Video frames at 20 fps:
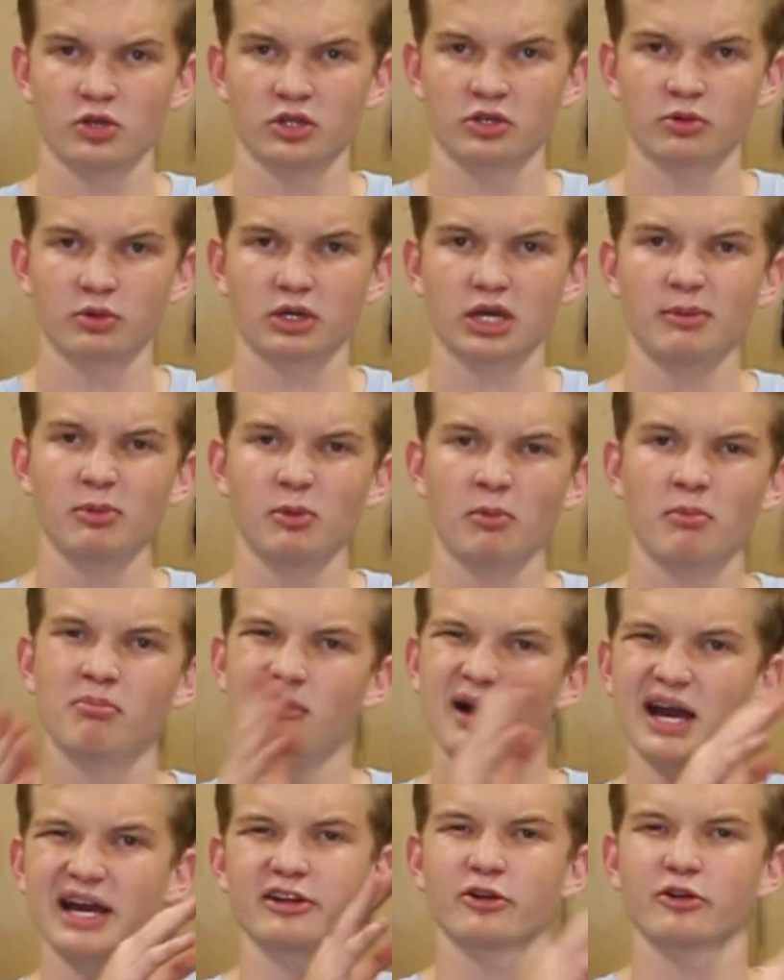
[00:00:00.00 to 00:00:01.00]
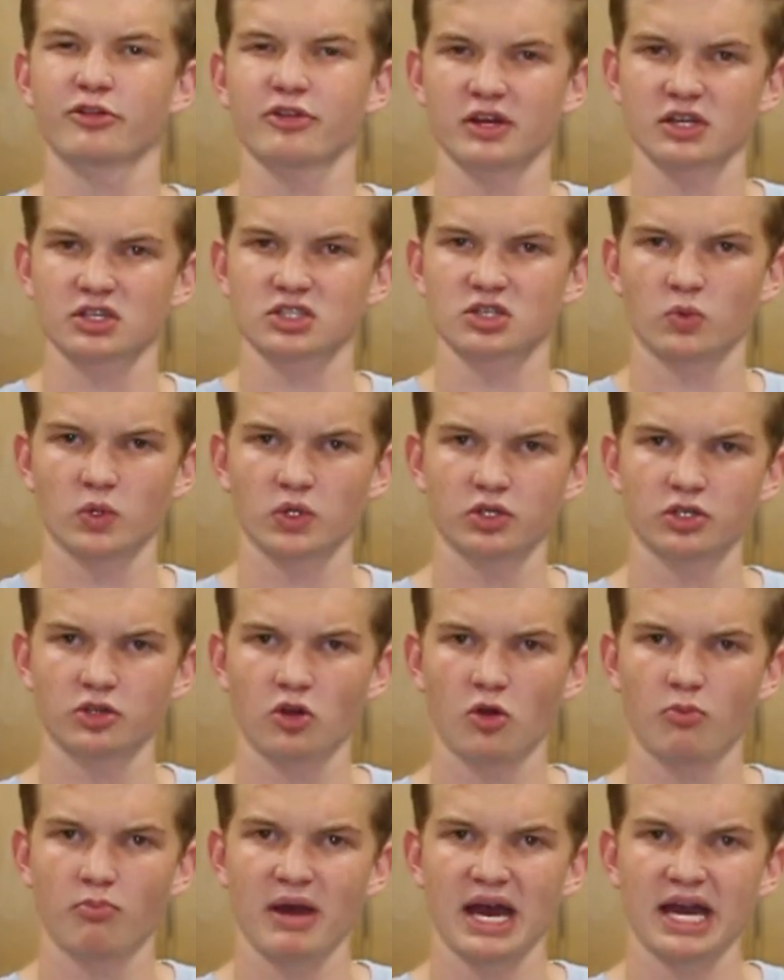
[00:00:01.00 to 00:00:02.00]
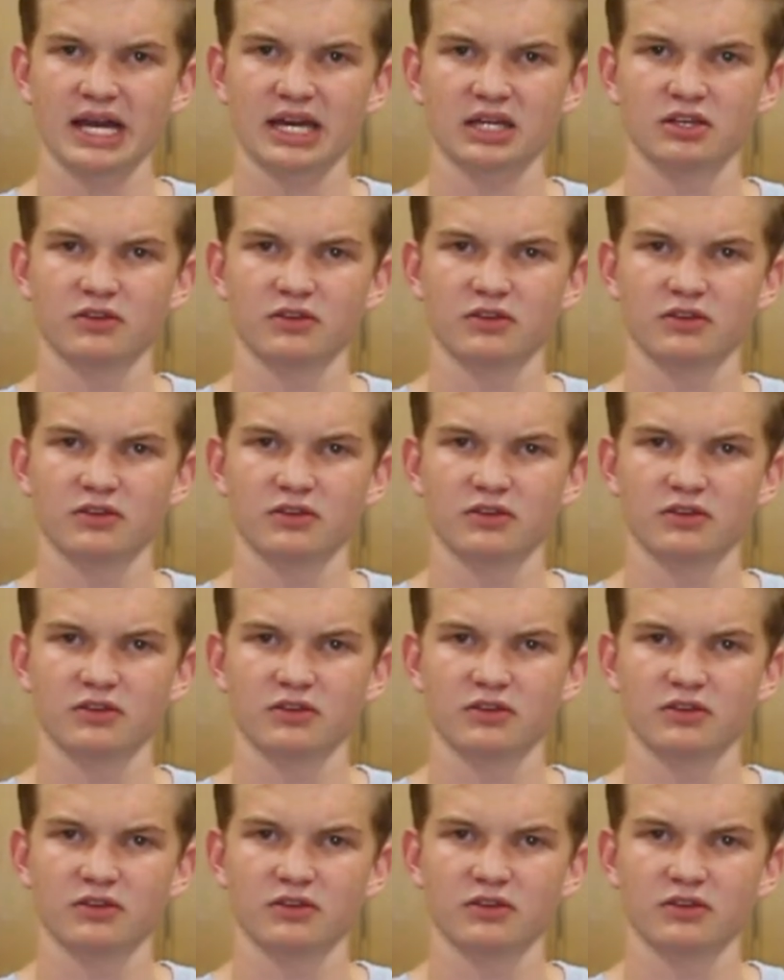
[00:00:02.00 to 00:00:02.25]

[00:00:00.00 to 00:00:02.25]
and there were a couple minor things I wanted to go back